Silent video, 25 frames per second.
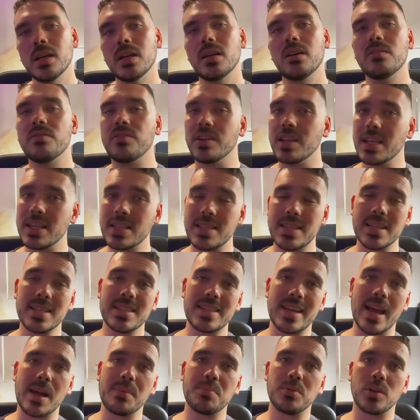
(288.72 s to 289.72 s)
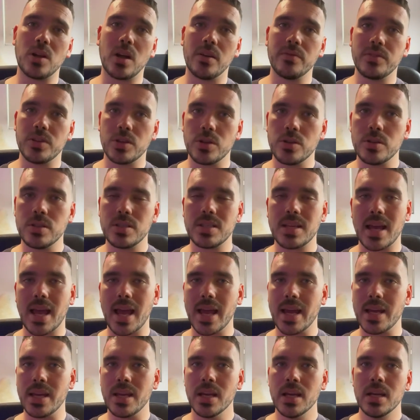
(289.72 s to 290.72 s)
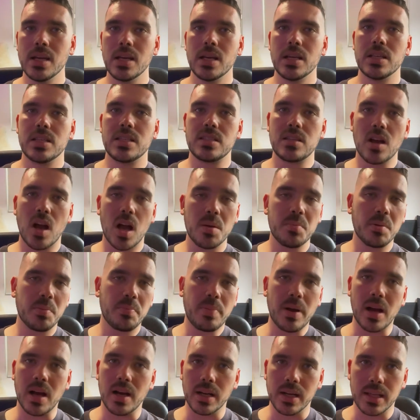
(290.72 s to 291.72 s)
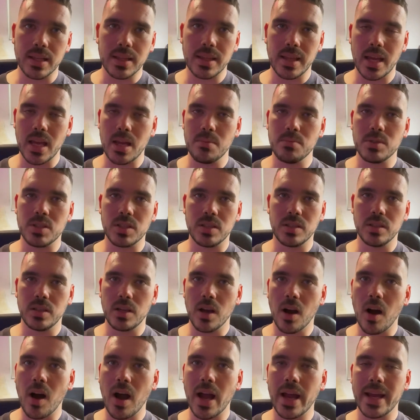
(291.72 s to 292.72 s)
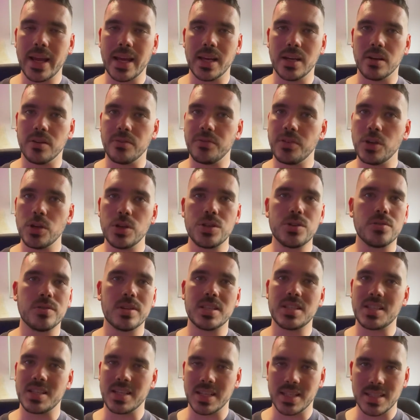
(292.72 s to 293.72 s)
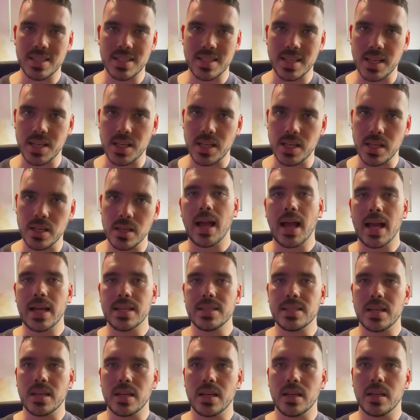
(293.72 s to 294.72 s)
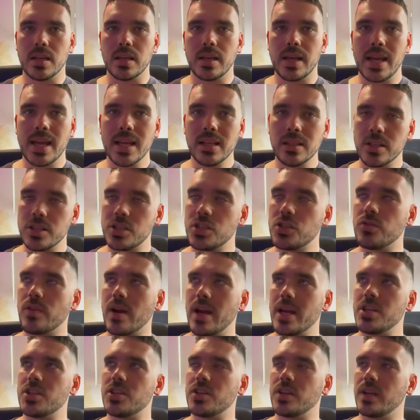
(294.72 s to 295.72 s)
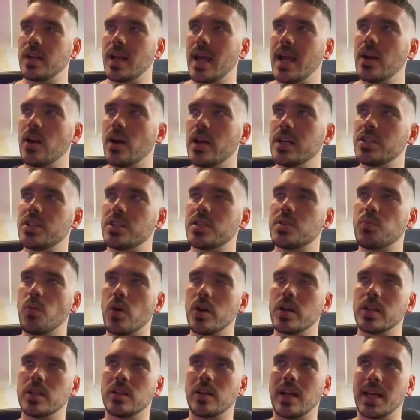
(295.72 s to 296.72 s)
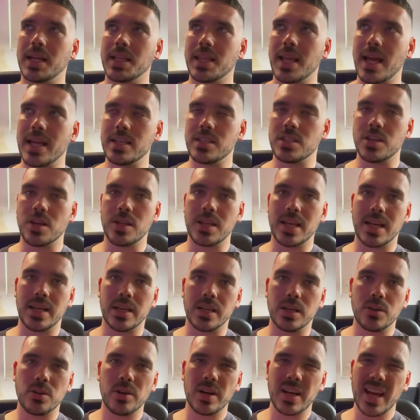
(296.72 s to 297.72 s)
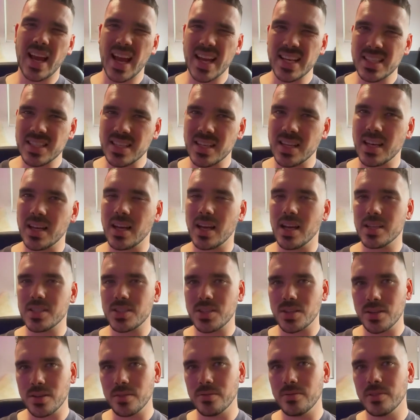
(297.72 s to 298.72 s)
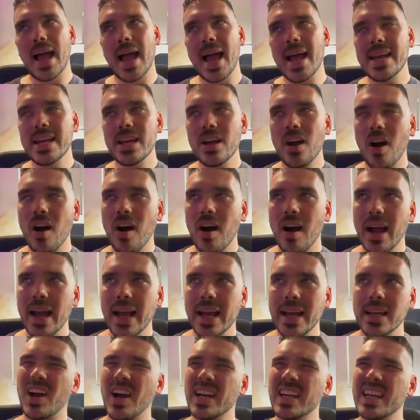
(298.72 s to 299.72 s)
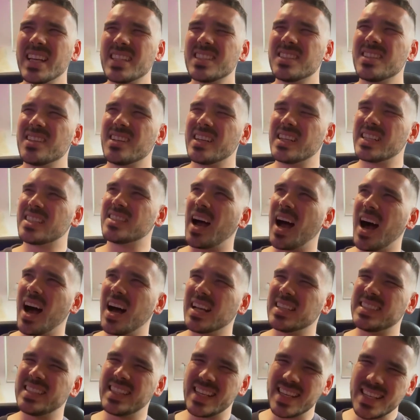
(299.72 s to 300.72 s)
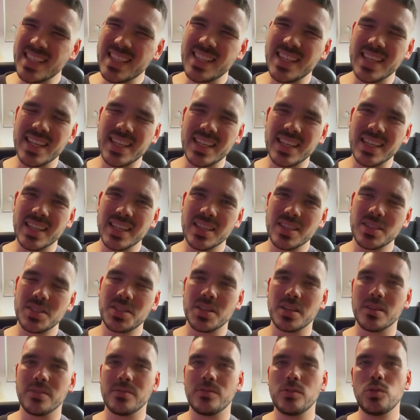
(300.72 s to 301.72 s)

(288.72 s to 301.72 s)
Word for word: For this example, I've used a cyberpunk themed guy in a futuristic city as a illustration and i just want it like that so that it creates a, a, sort of ai i guess like artistic sort of